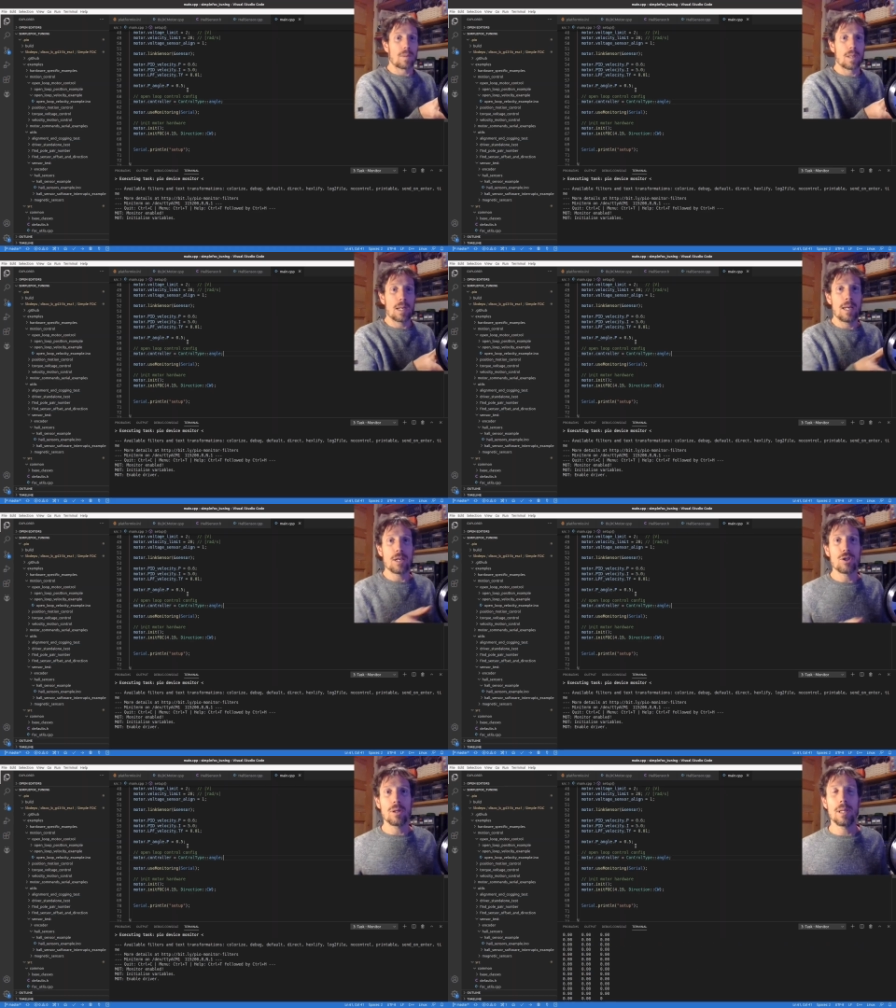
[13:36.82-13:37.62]

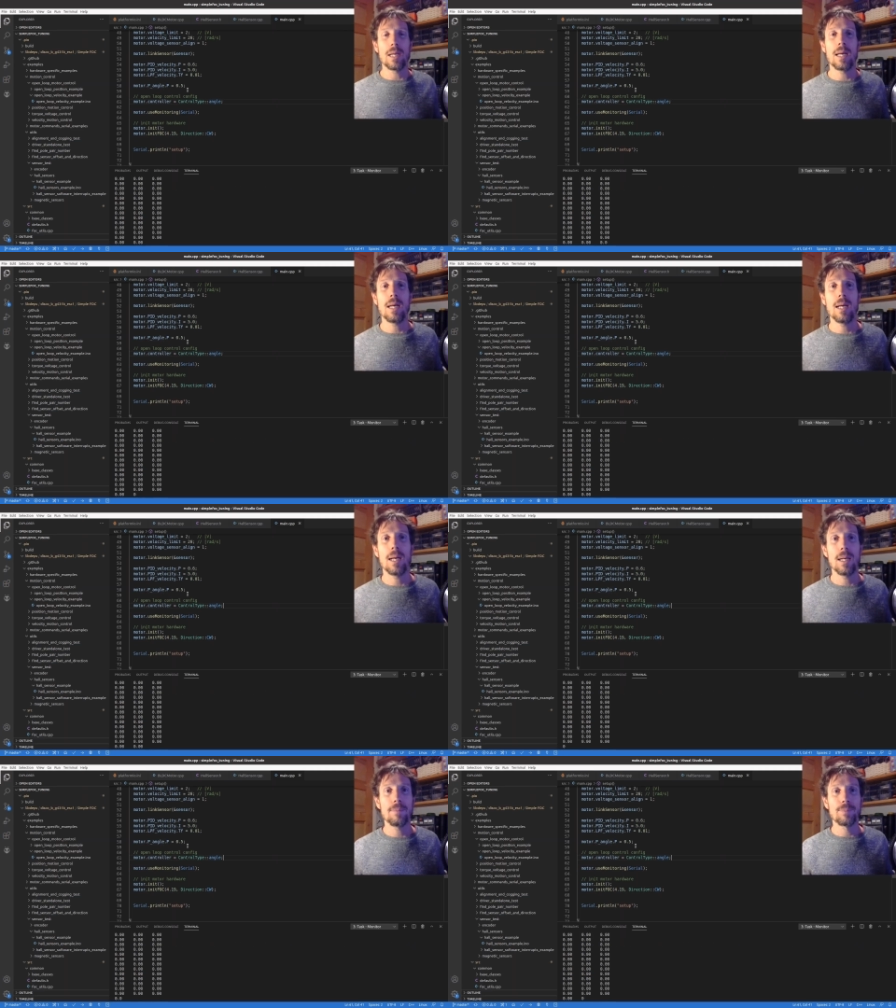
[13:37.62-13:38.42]
initial
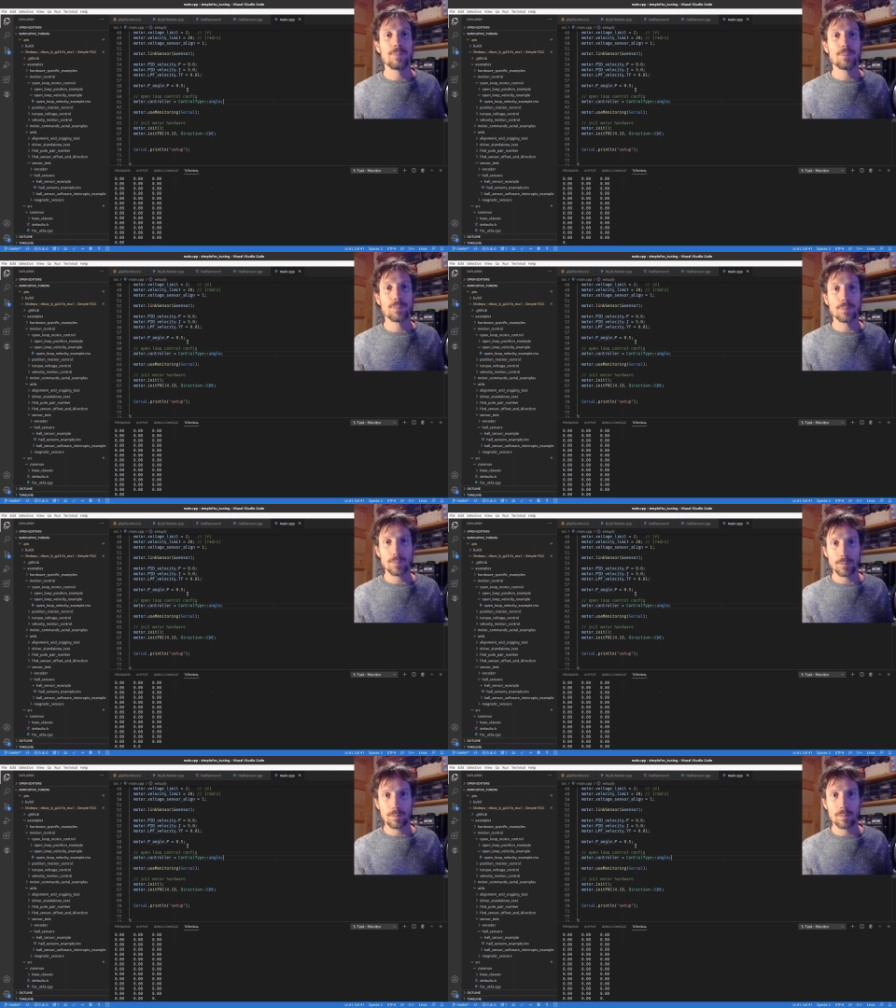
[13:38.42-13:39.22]
uh,
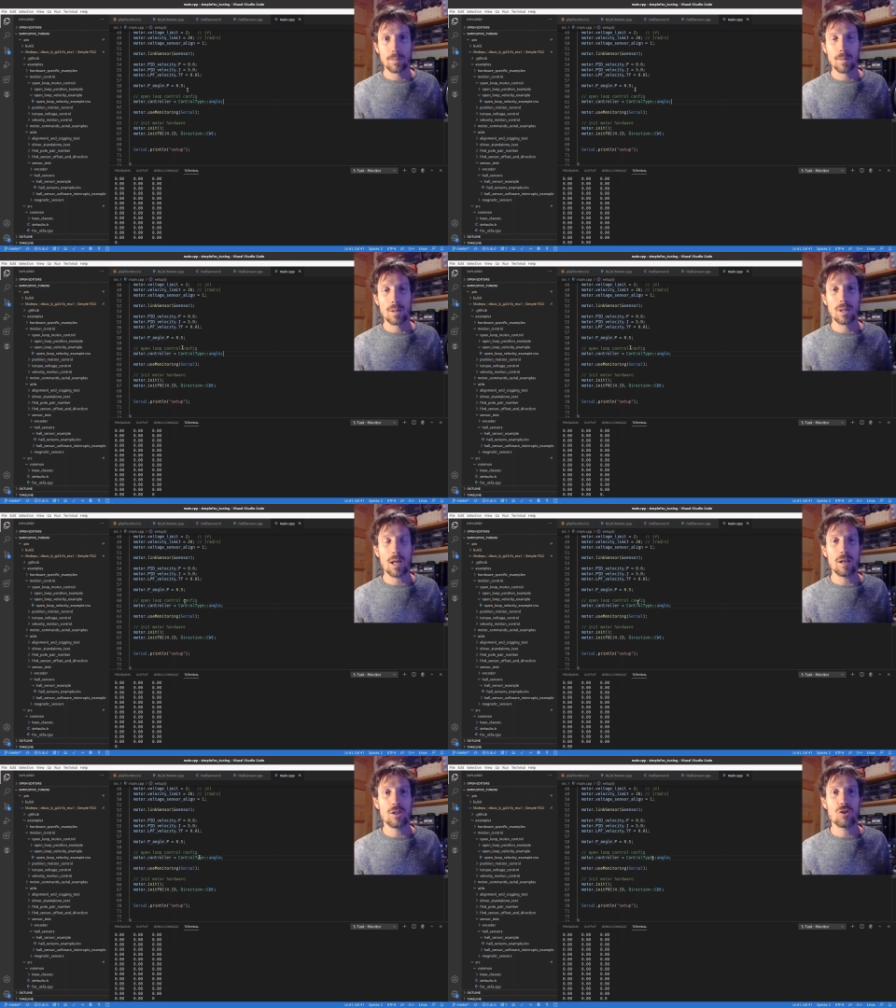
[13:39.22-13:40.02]

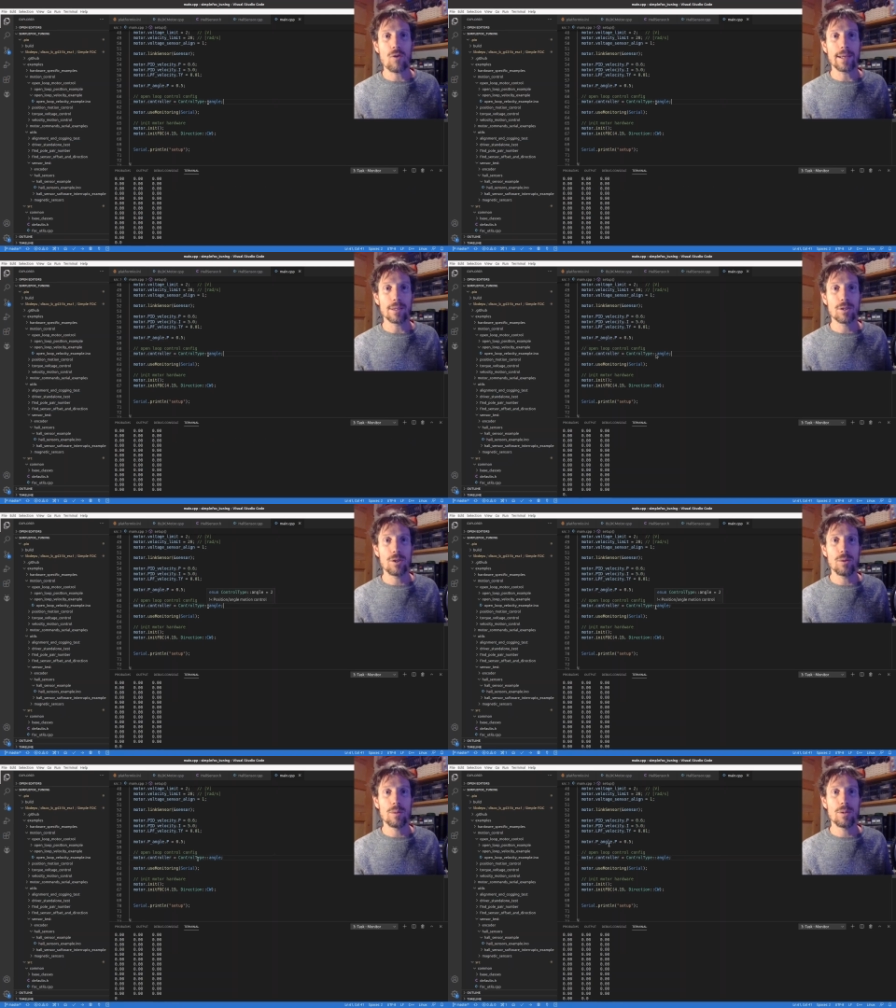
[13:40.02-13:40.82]
kind of strength
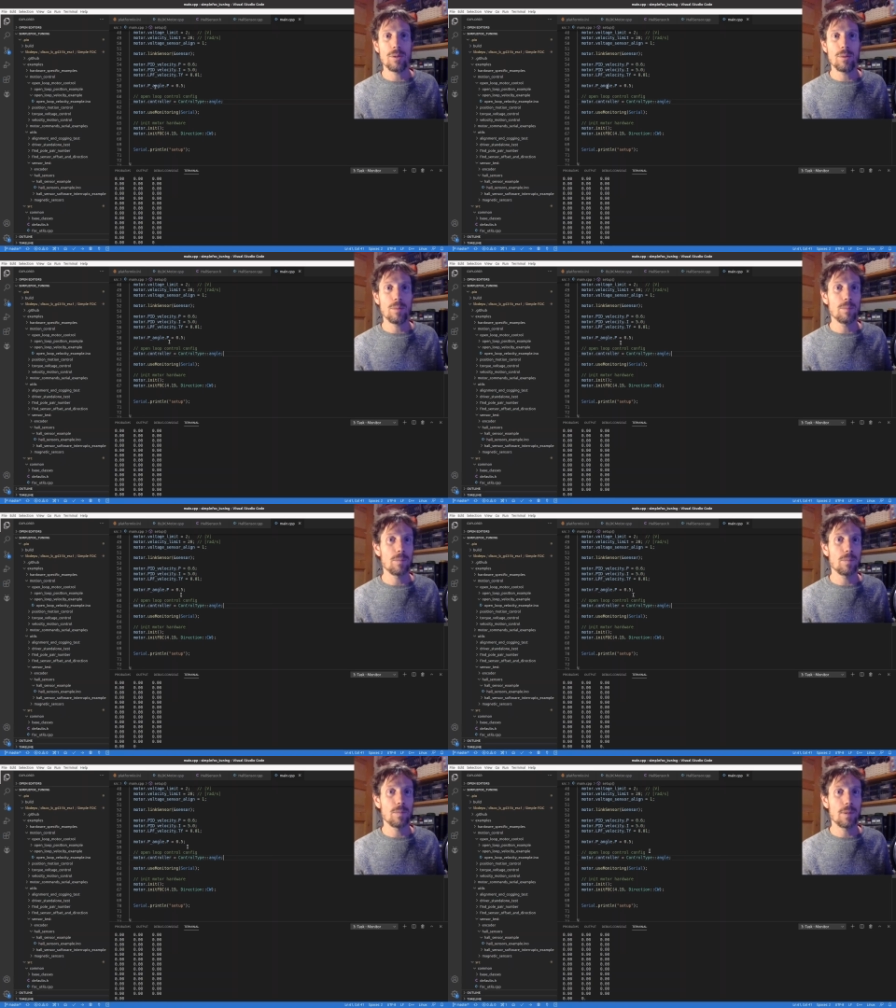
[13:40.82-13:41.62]
to, to
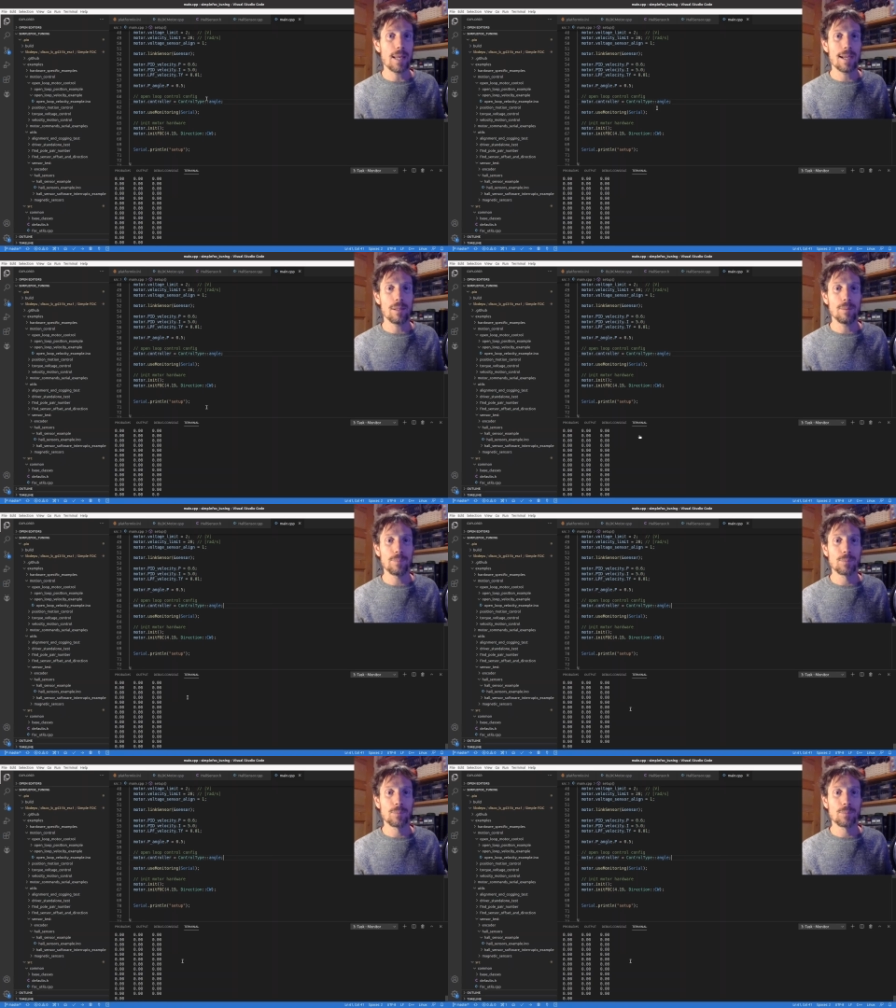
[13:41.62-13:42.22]
the angle.